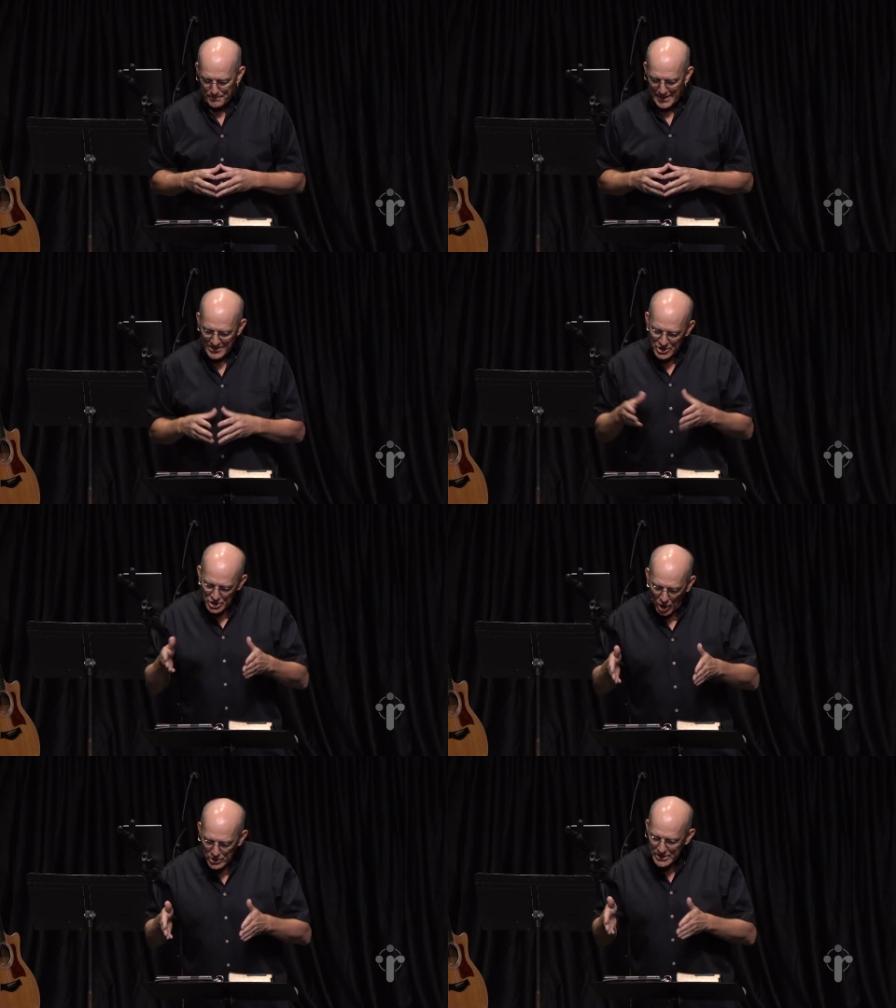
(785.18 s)
He
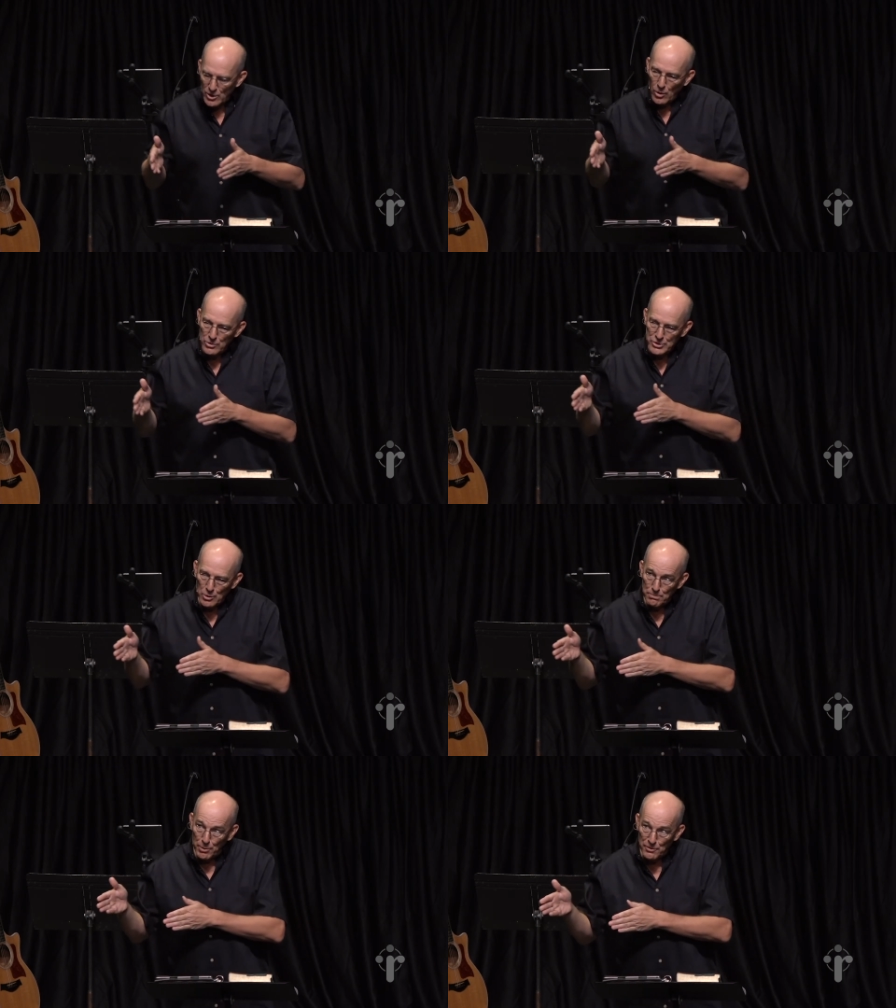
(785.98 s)
starts and
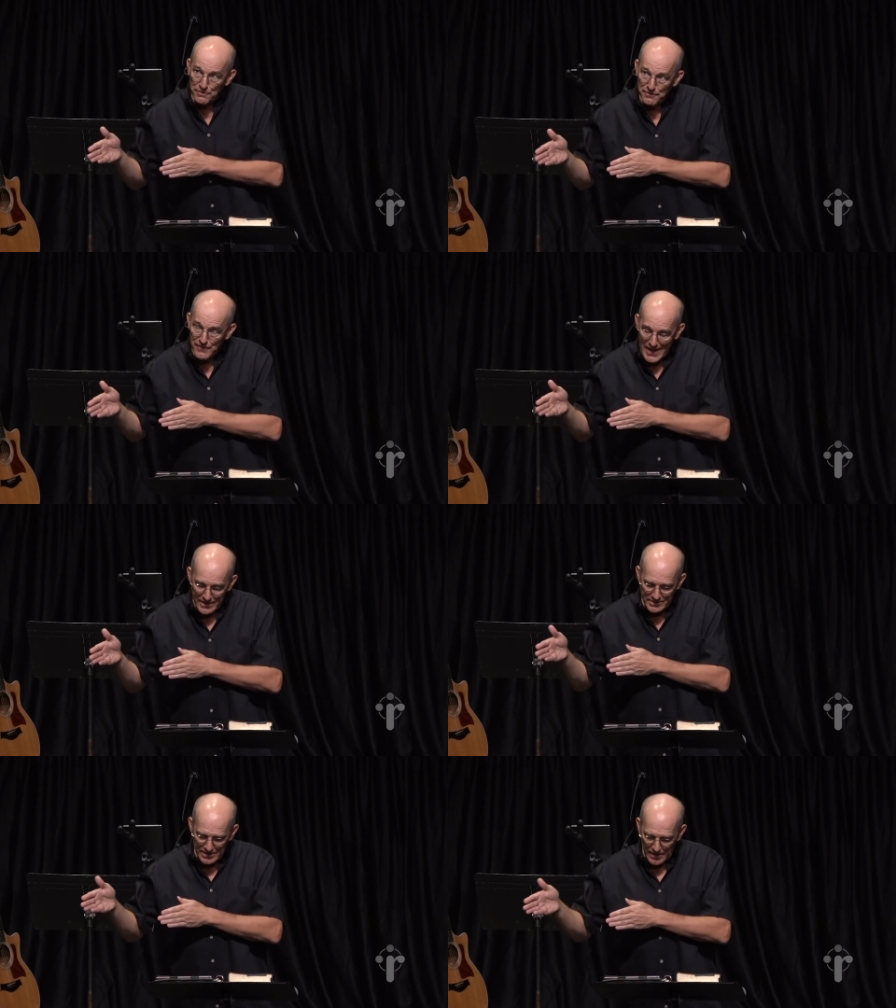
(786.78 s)
also
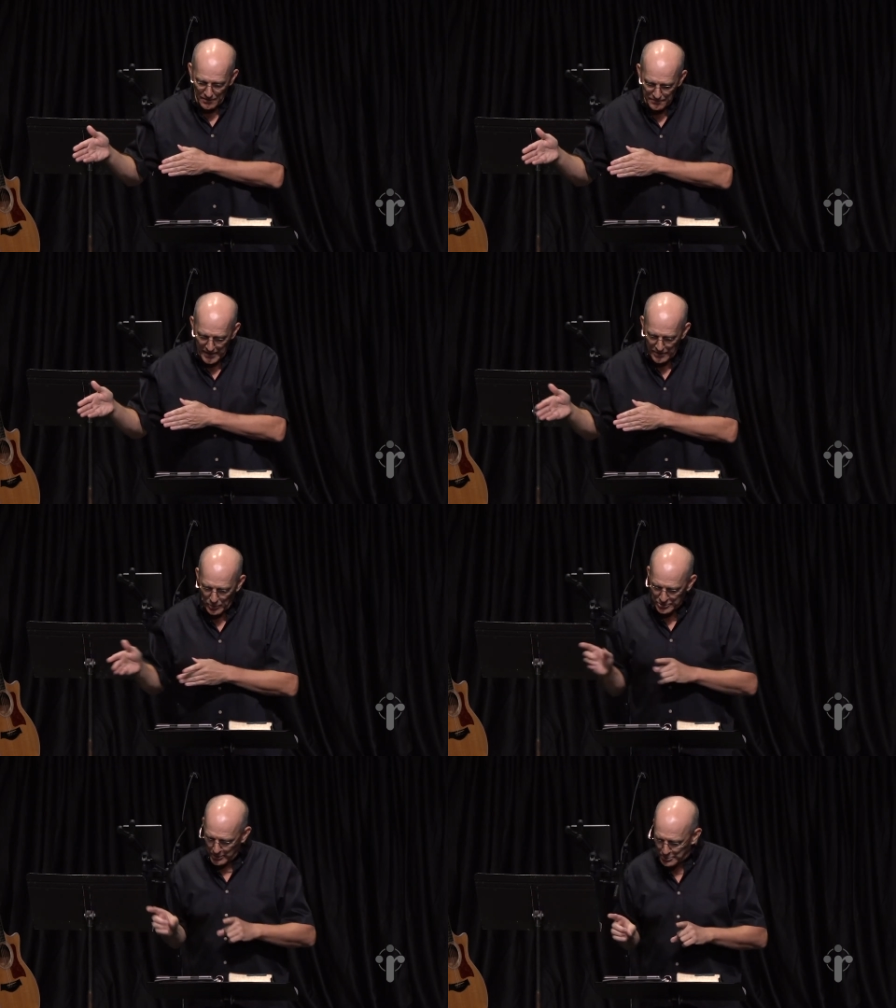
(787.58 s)
perfects our faith.
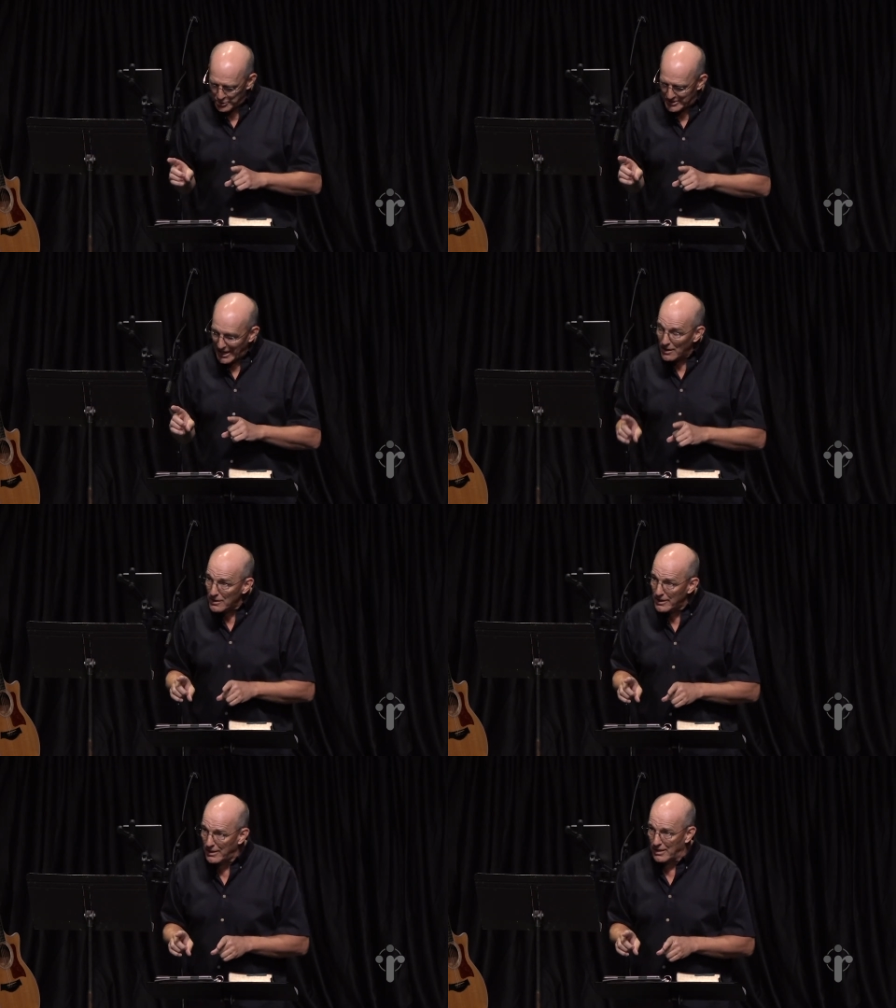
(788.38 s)
What Scripture is
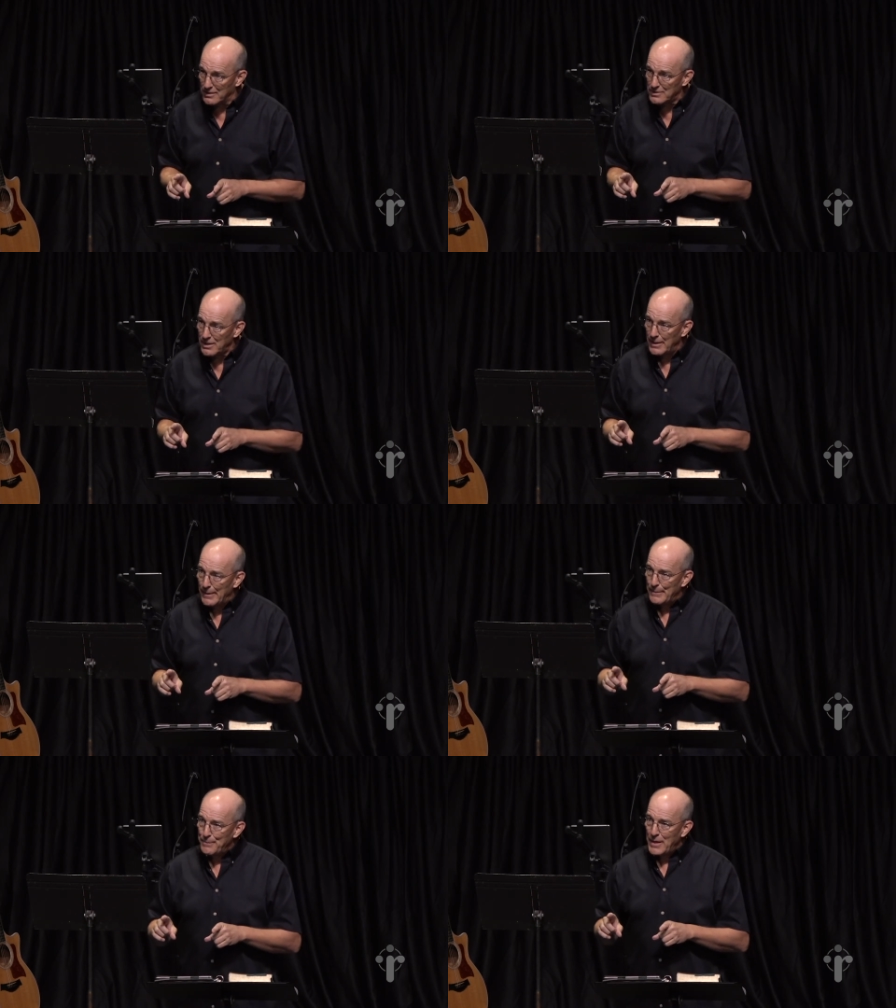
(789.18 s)
telling us
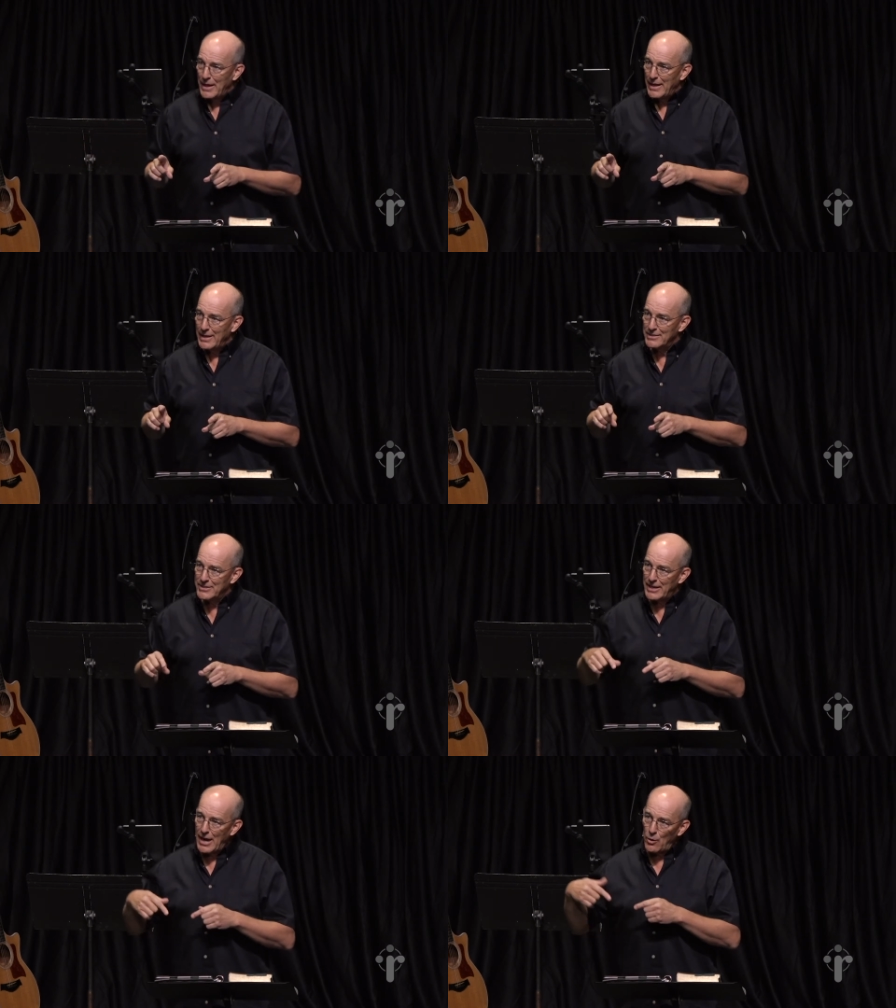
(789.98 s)

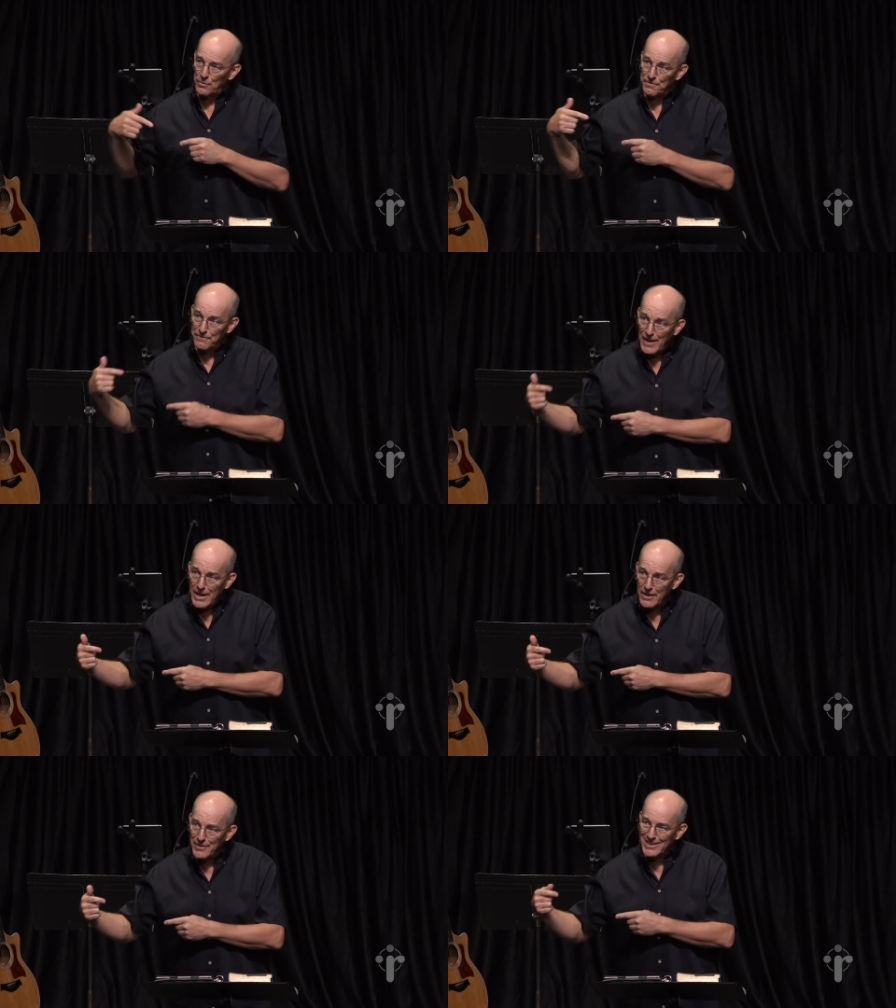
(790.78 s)
is that our
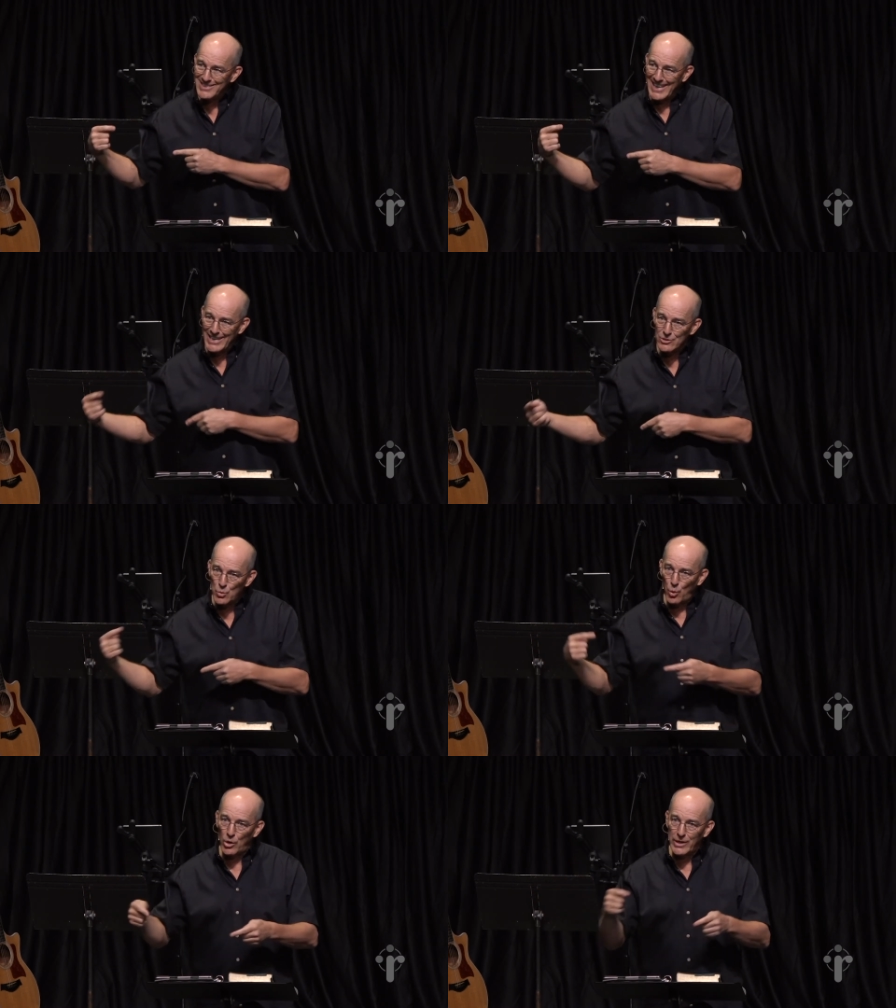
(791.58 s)
faith is his
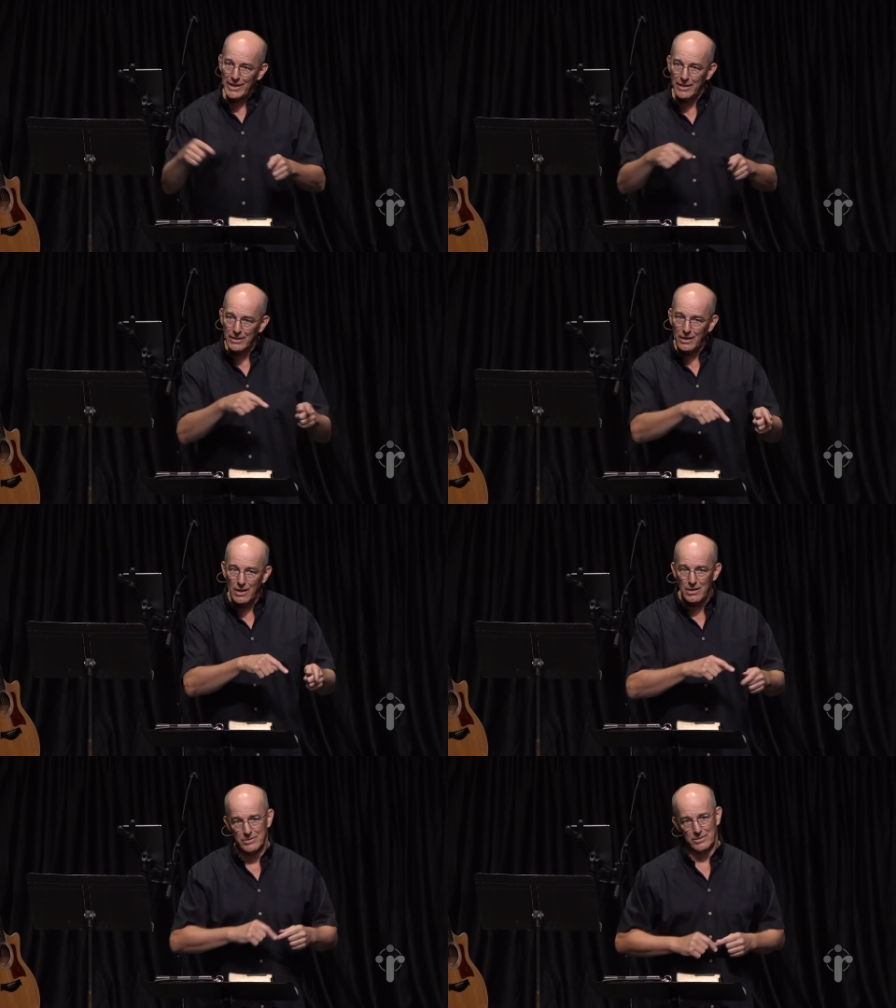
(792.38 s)
work in
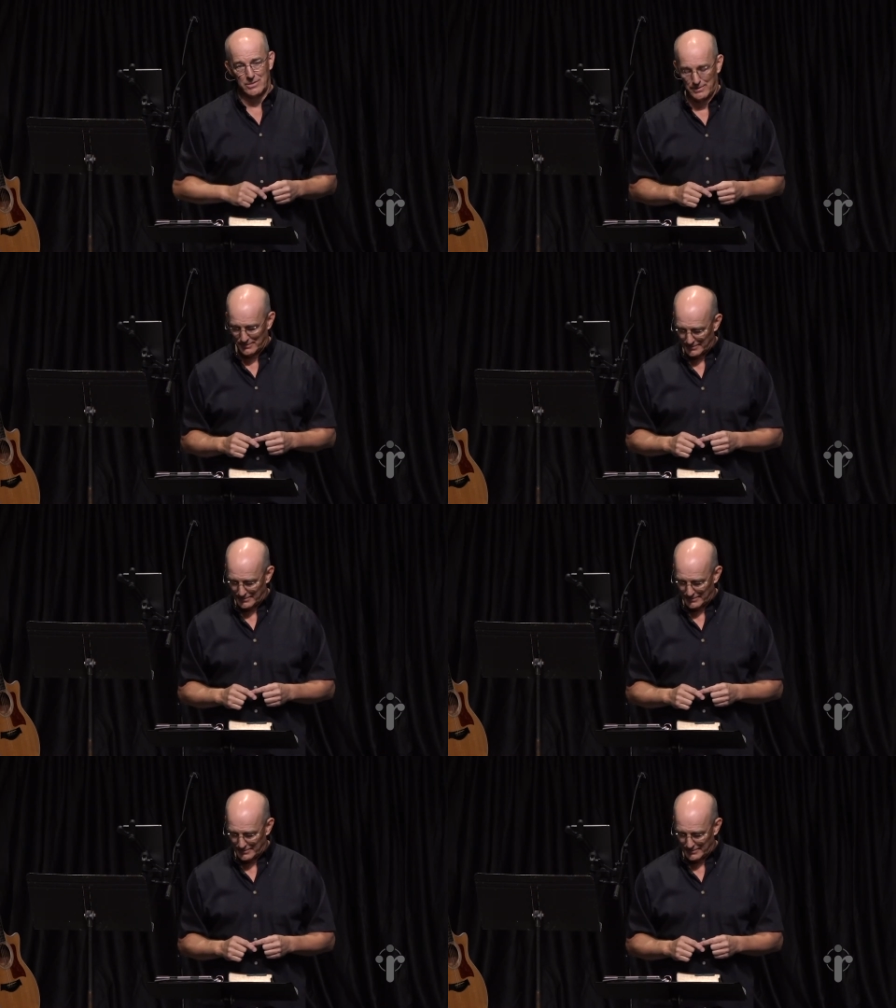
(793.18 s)
us.